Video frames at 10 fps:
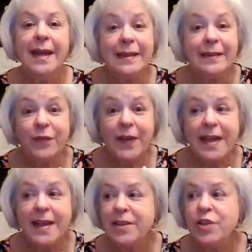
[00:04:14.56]
and it's
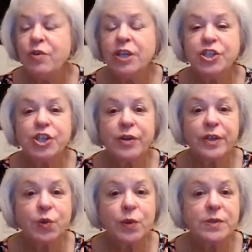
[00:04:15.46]
fun and you can share
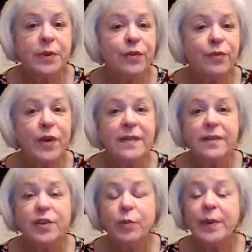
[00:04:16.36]
the toys with your friends
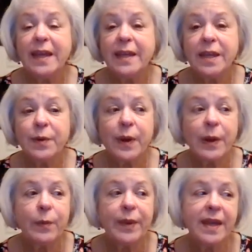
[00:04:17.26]
and you'll be a
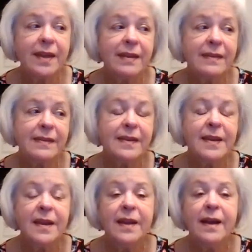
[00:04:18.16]
hero because
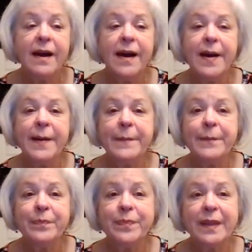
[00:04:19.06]
um,